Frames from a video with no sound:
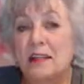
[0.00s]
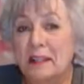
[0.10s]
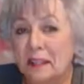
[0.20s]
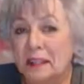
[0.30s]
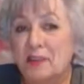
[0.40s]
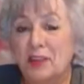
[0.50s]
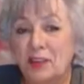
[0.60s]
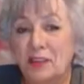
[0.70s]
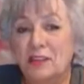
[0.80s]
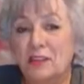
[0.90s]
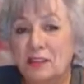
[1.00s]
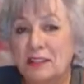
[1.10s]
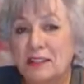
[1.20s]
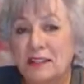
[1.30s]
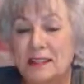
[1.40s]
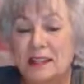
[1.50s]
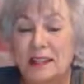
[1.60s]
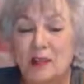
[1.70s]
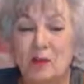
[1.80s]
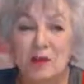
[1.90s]
It's very interesting in the
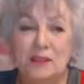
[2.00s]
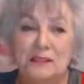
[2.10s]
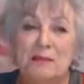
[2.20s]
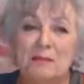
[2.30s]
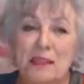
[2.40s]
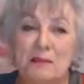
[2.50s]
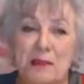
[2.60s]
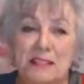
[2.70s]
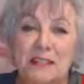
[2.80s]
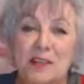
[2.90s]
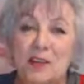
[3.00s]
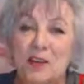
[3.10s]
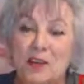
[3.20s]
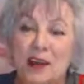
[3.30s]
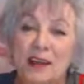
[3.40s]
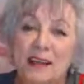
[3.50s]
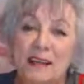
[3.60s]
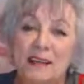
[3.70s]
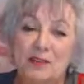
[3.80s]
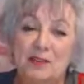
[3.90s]
dating world. Let me tell you,
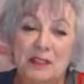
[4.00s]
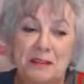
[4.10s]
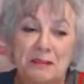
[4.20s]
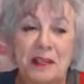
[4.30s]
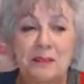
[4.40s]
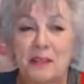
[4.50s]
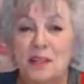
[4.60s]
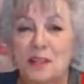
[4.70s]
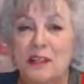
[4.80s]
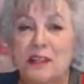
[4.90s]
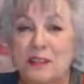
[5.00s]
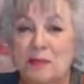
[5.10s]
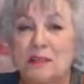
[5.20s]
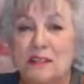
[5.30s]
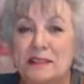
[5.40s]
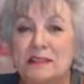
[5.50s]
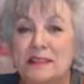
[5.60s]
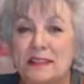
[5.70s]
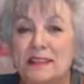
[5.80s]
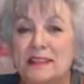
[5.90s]
I'm enjoying it, but
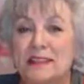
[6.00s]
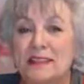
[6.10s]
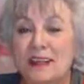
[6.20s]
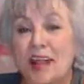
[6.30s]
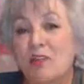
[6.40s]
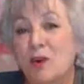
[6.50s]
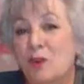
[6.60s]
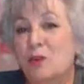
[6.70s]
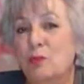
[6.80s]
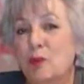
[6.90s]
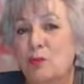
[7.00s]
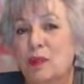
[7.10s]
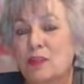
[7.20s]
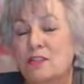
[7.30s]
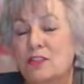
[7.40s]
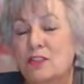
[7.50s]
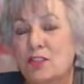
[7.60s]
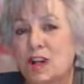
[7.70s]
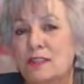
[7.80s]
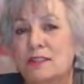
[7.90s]
I wrote the book because there's
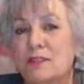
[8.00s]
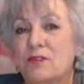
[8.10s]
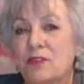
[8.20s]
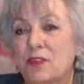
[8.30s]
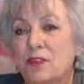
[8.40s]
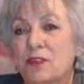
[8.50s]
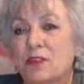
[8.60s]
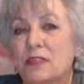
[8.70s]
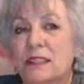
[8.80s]
lots of different